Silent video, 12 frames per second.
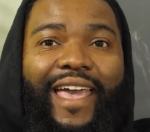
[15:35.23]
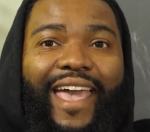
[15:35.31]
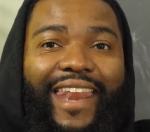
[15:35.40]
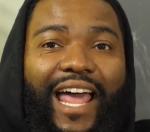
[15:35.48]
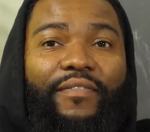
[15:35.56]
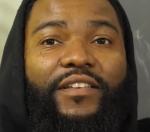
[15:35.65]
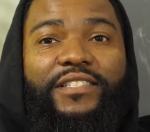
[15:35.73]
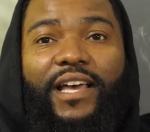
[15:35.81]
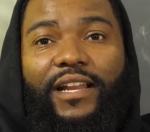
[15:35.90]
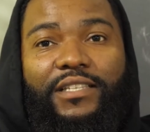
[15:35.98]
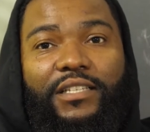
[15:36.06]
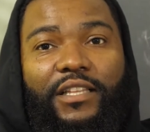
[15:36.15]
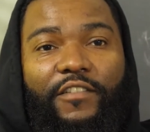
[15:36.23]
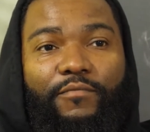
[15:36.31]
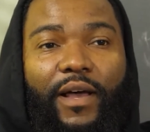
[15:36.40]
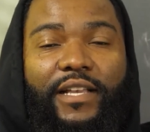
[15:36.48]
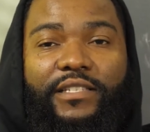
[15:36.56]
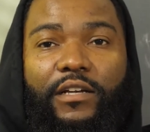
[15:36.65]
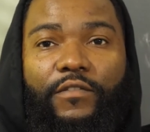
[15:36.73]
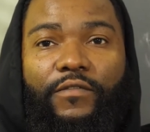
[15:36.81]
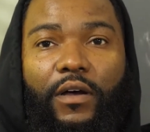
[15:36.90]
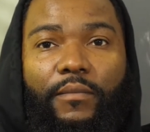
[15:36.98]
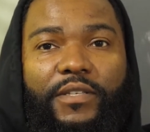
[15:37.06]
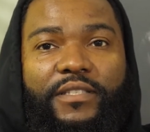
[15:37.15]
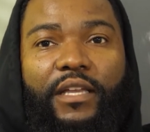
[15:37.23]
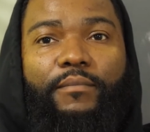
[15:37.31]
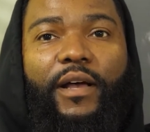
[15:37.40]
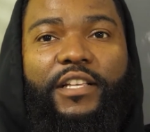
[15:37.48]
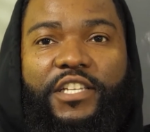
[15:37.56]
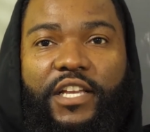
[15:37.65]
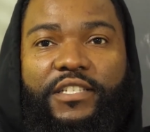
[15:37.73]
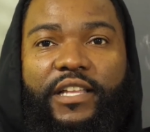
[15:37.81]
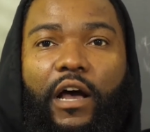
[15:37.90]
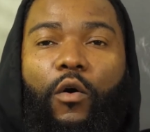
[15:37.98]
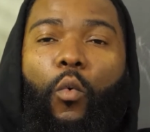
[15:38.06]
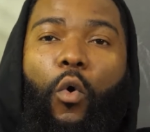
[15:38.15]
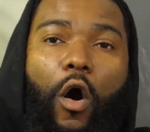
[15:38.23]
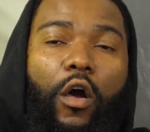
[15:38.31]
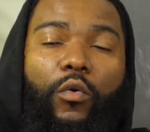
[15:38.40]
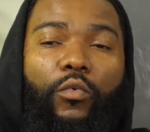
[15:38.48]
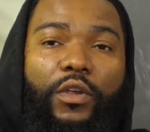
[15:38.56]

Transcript: And I've decided to lift myself up, stick my chest out, walk,